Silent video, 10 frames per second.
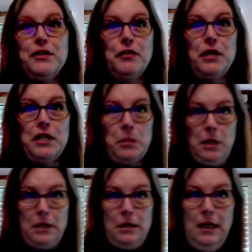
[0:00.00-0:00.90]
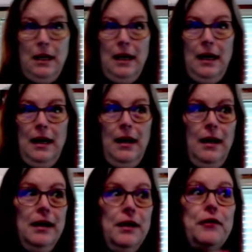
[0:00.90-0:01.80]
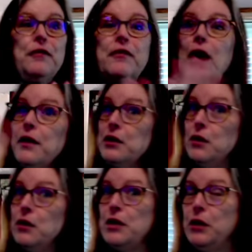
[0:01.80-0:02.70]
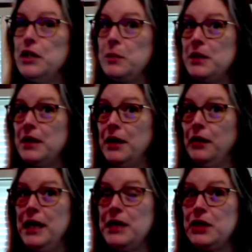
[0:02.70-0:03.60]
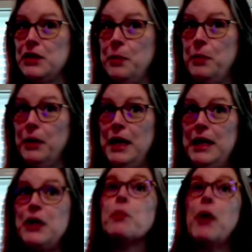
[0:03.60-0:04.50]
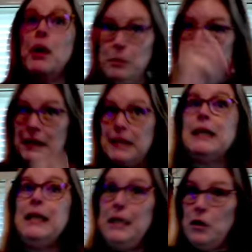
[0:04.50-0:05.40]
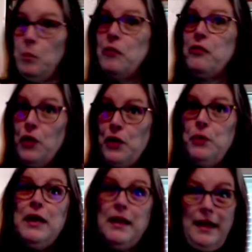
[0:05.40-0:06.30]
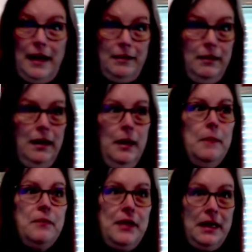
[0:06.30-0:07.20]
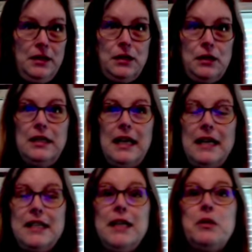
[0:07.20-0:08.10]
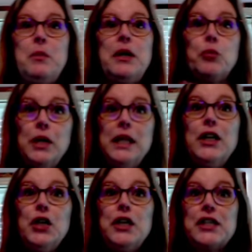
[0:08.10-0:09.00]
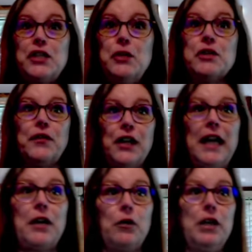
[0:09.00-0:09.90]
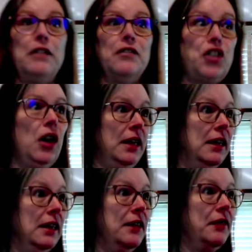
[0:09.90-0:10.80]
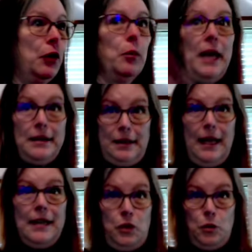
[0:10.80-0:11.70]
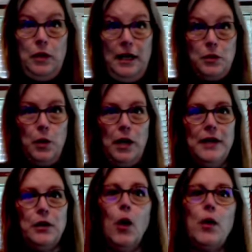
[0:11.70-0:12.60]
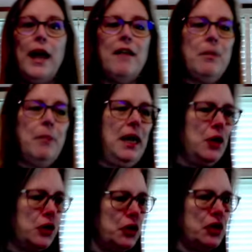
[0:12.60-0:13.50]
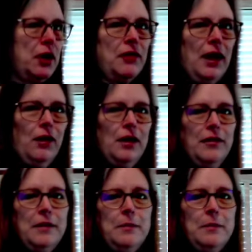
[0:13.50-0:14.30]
Christmas. Uh, if you've gotten your Christmas decorations up already, you probably cleaned before you did that that's that seems to be a really good excuse for getting rid of junk in the living room. That that's that's what I do. Okay, everybody, here's your stuff. Get rid of it.